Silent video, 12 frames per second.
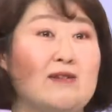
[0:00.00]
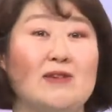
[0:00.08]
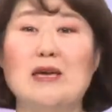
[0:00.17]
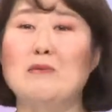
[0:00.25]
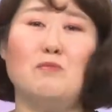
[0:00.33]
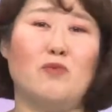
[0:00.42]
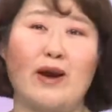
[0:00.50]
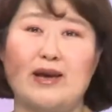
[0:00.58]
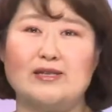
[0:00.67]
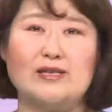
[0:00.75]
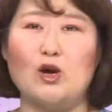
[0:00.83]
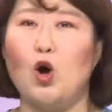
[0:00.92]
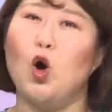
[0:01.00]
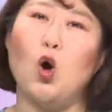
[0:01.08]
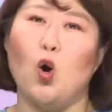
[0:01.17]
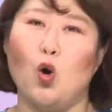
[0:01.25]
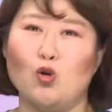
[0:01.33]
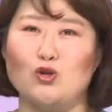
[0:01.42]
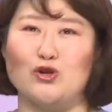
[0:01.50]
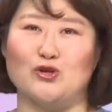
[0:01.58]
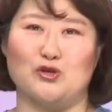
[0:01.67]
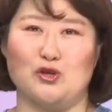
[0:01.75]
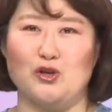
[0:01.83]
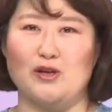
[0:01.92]
embracing all your
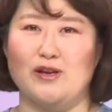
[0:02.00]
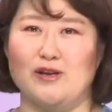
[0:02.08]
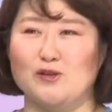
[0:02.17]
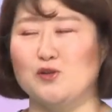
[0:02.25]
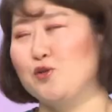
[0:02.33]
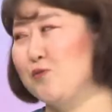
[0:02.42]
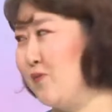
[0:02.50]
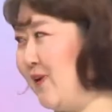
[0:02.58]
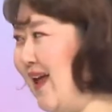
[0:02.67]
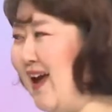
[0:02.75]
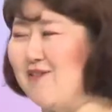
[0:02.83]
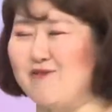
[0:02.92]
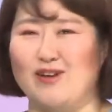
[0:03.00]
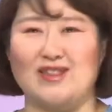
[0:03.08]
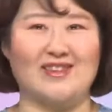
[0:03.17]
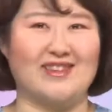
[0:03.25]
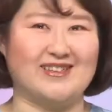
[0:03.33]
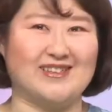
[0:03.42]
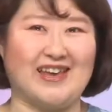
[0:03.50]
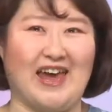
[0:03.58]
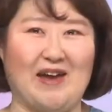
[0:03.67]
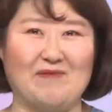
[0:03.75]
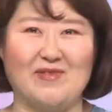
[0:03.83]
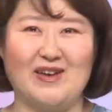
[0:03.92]
students to play with this
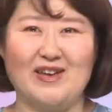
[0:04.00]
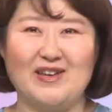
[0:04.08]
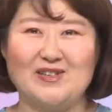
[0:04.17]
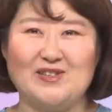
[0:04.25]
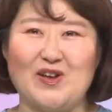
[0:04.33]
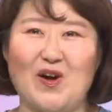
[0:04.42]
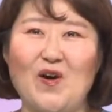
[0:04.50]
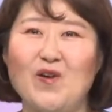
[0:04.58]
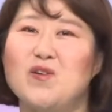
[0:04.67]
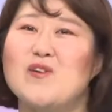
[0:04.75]
game. So